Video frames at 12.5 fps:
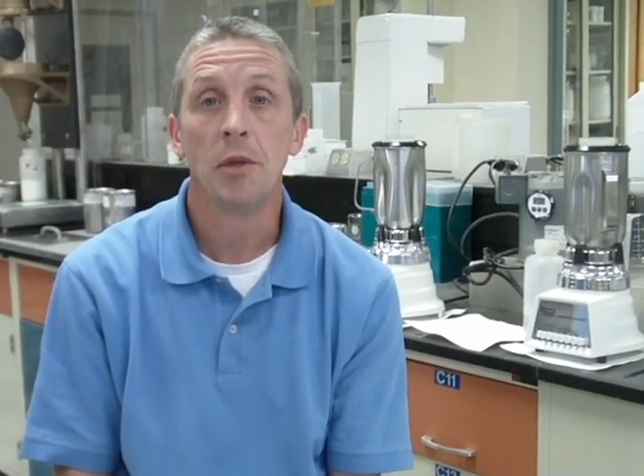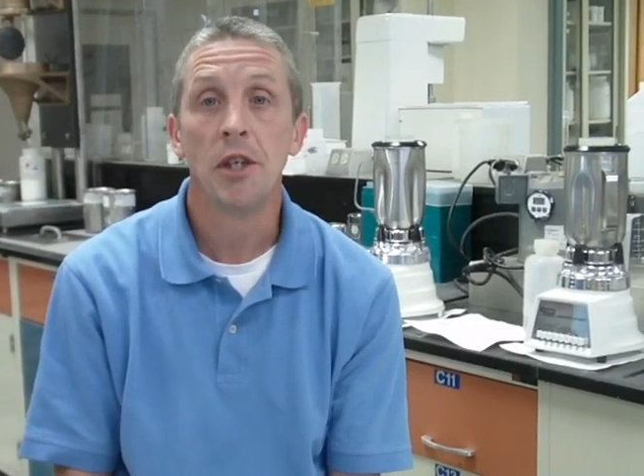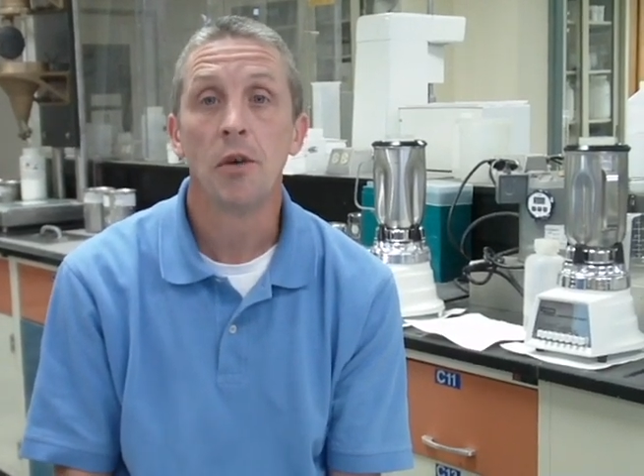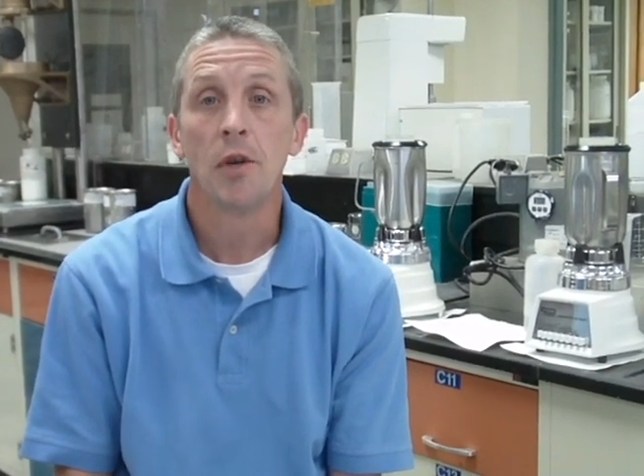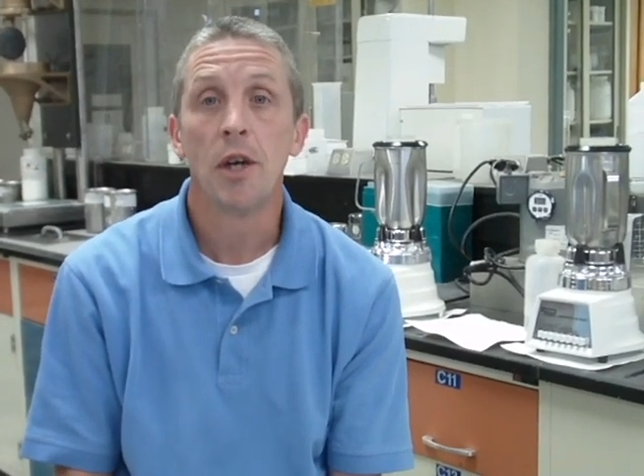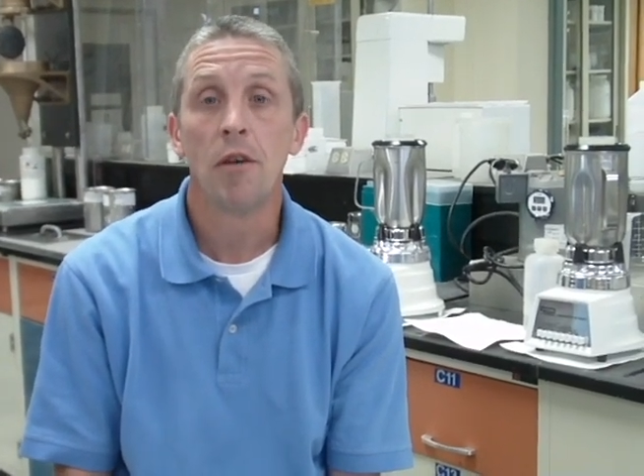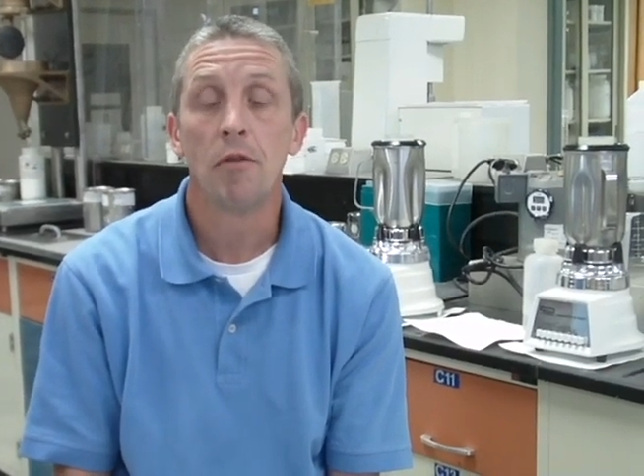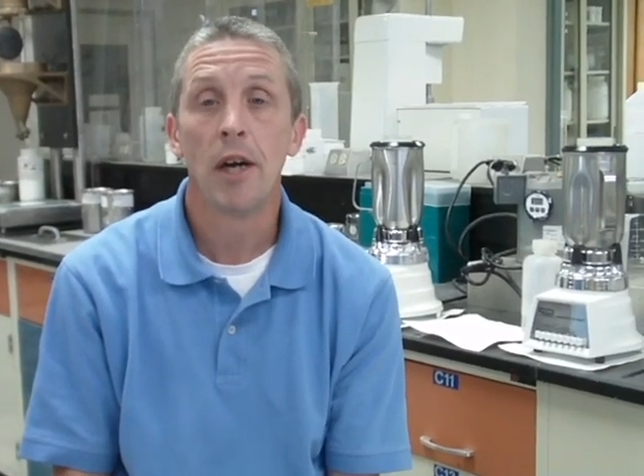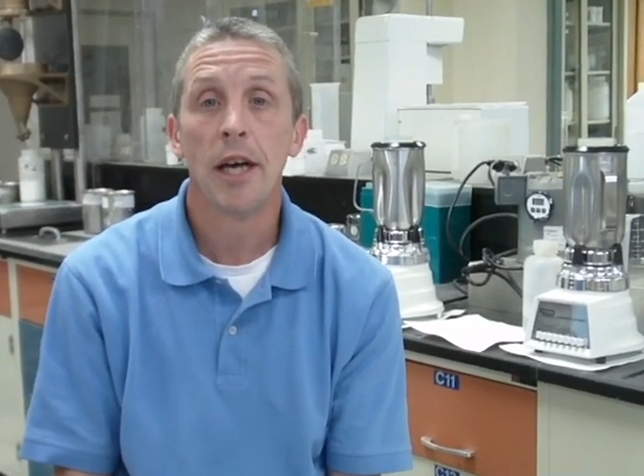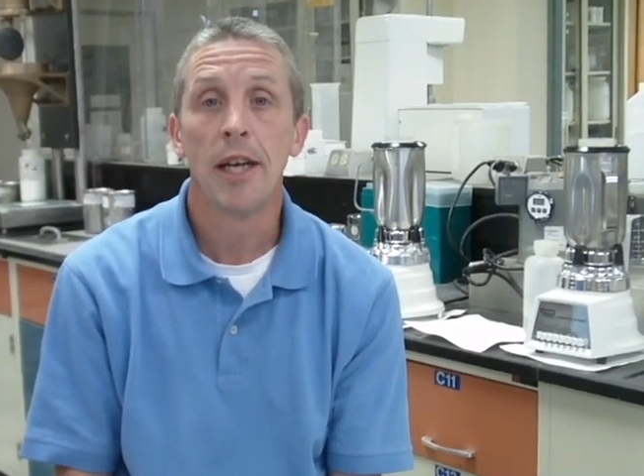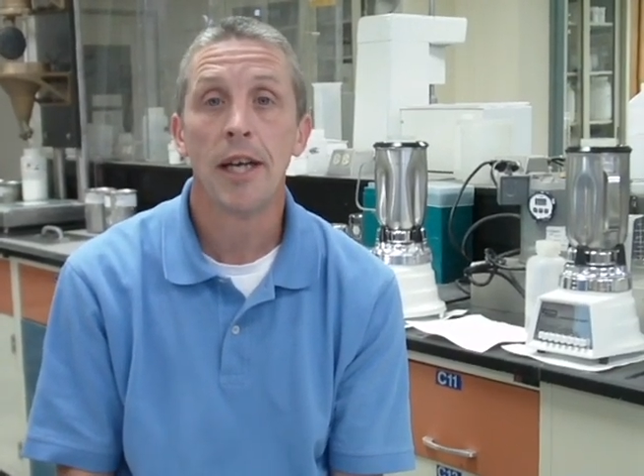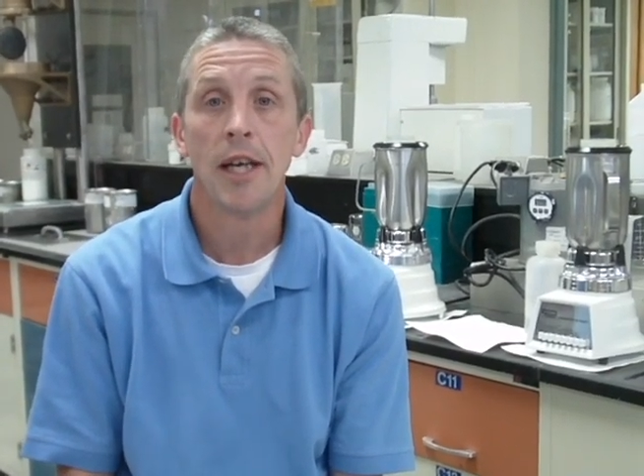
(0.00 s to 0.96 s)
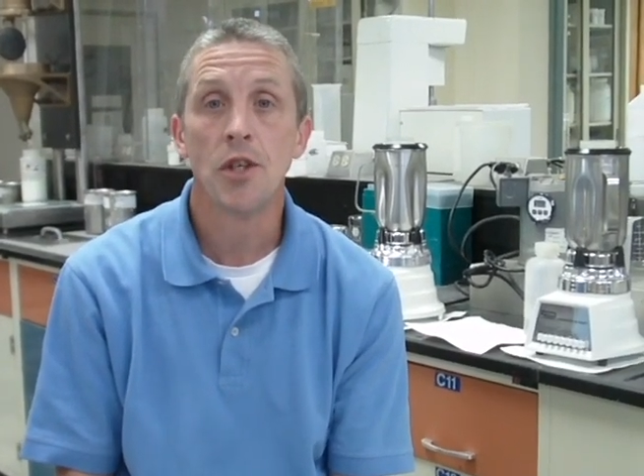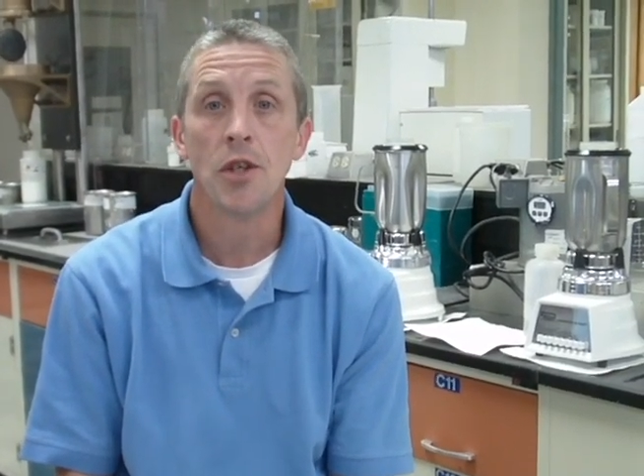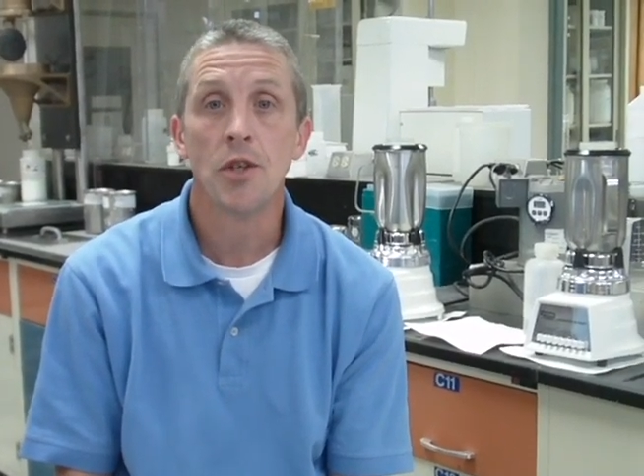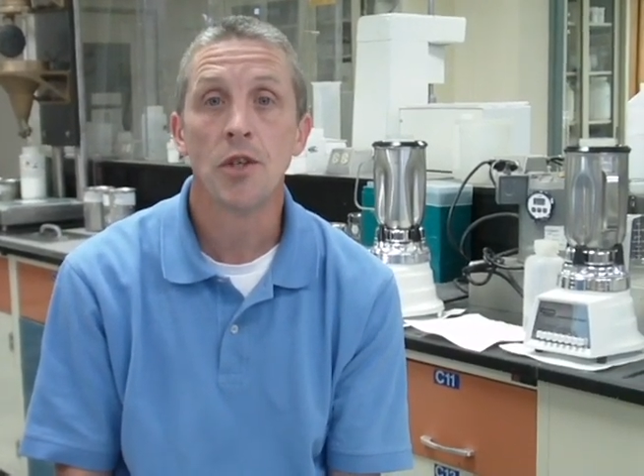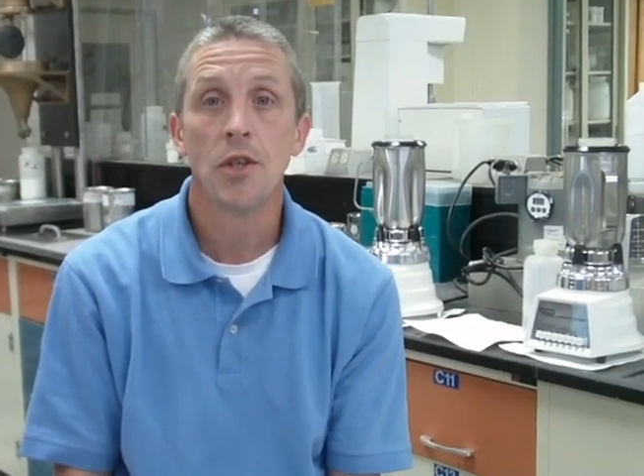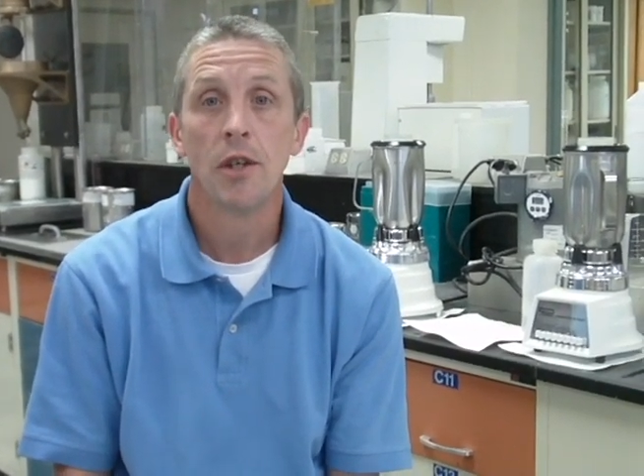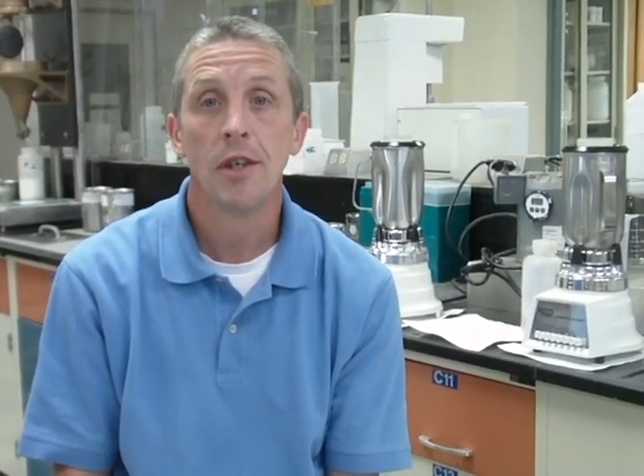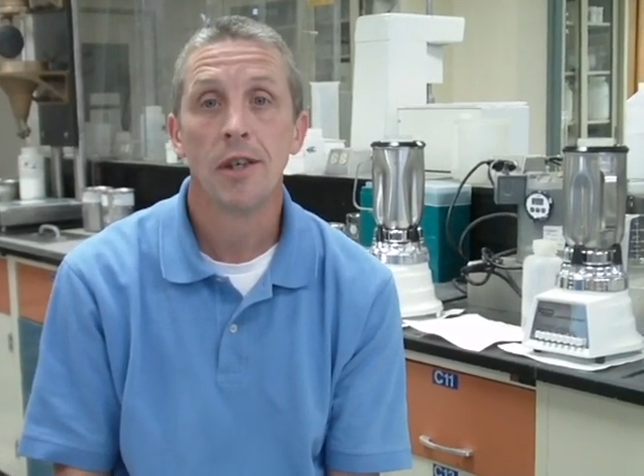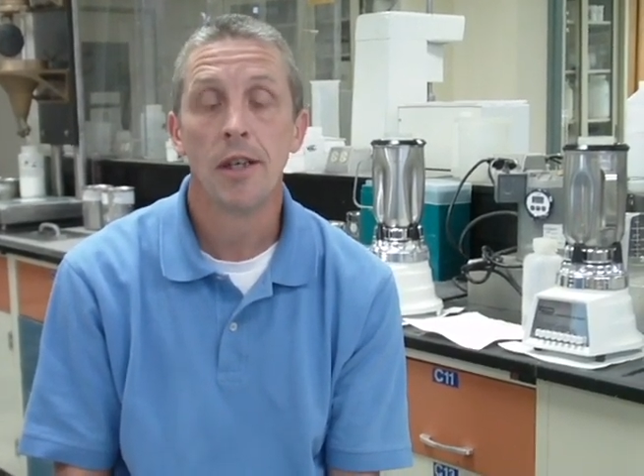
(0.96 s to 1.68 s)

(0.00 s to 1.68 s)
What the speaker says: we don't have ragged edges,